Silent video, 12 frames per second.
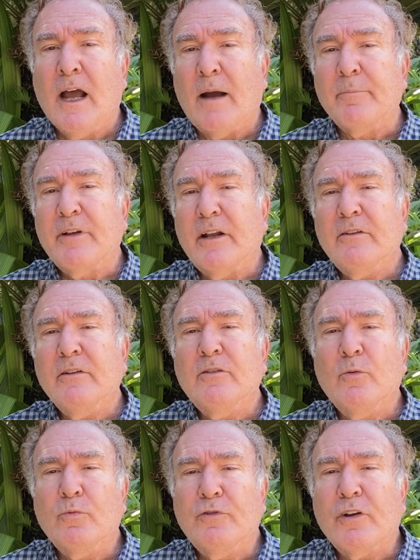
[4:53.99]
I'm tempted
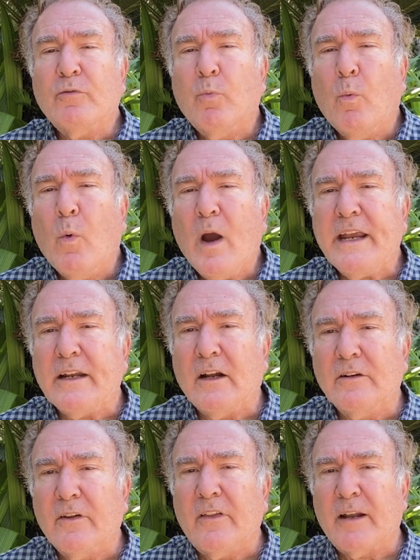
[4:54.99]
to just wait
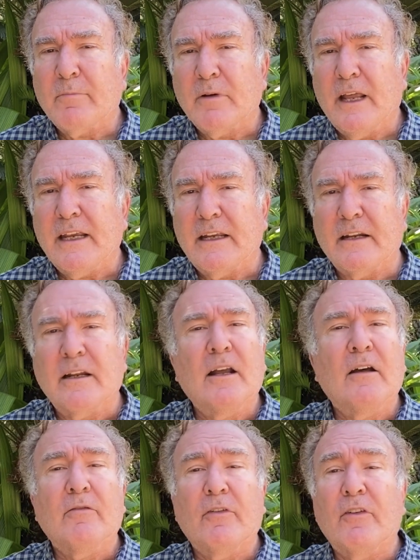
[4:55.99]
under that blanket
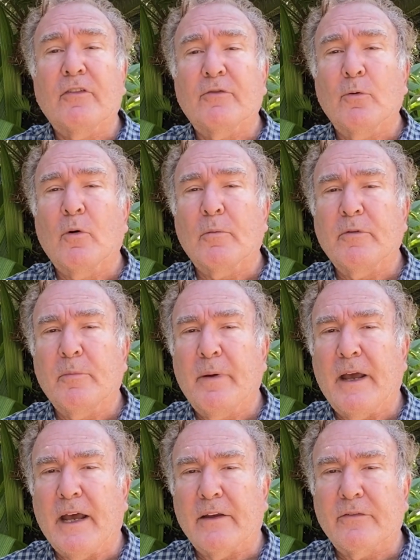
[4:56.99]
for the storm to
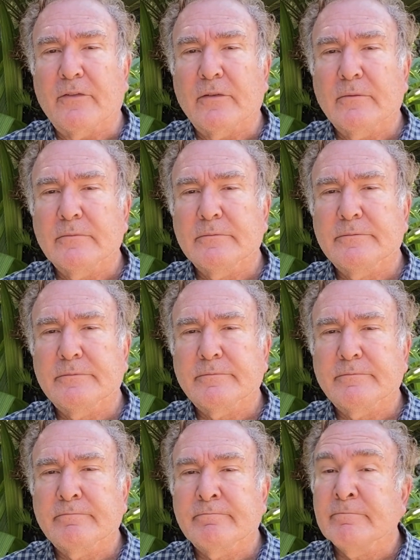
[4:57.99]
pass.
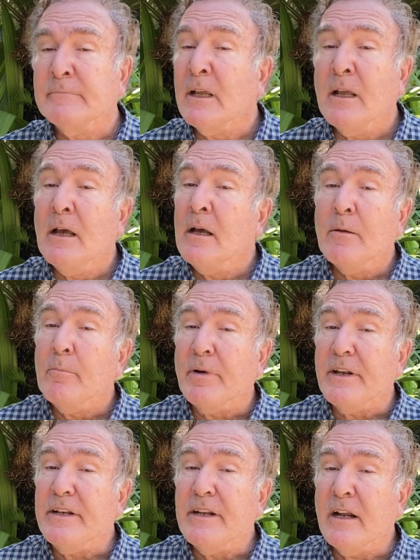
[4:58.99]

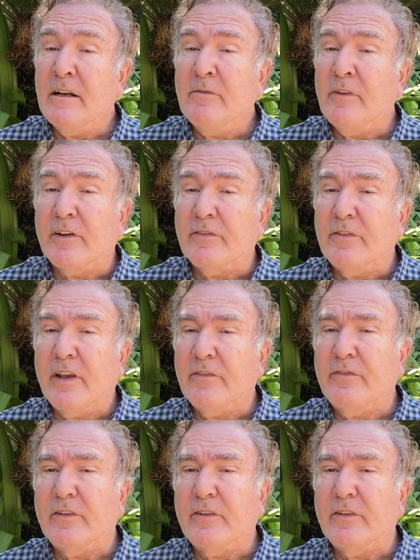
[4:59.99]
But none of us has